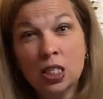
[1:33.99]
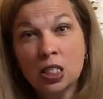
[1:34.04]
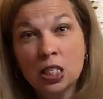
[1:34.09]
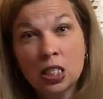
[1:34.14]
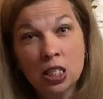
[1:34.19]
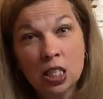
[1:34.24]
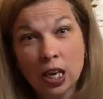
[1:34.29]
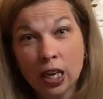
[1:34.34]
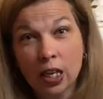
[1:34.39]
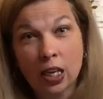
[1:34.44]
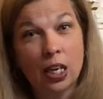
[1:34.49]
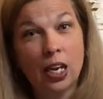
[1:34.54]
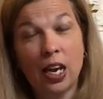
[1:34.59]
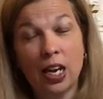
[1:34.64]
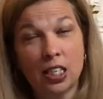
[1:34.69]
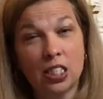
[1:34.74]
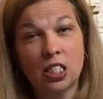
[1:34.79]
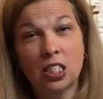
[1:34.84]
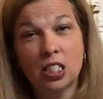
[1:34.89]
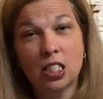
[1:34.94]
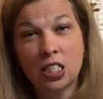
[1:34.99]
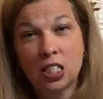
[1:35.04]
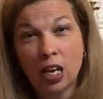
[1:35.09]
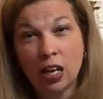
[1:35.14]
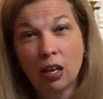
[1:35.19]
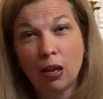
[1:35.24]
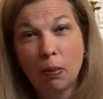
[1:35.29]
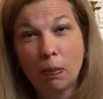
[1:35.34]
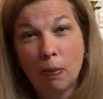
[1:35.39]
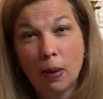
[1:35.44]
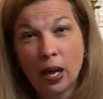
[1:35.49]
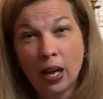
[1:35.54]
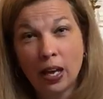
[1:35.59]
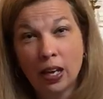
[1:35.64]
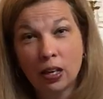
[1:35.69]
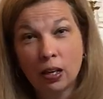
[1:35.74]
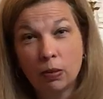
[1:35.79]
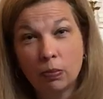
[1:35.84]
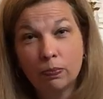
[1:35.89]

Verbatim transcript: sick and has to stay in bed.